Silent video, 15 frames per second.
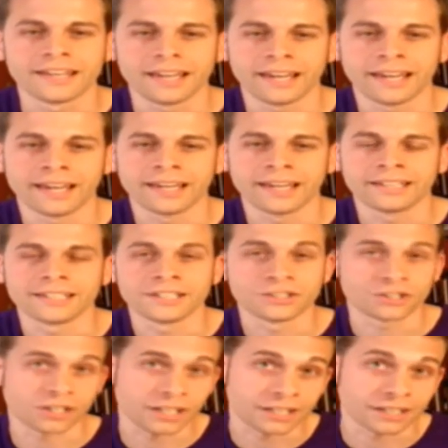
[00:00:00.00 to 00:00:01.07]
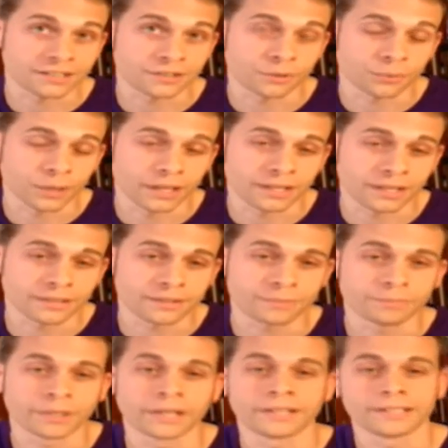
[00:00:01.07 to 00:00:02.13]
and he cheated to win,
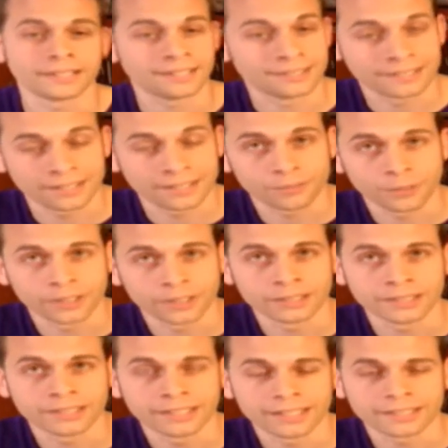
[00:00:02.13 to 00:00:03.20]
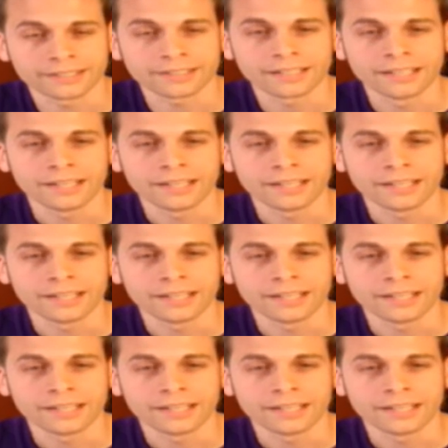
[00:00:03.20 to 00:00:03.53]
but he didn't win in the end.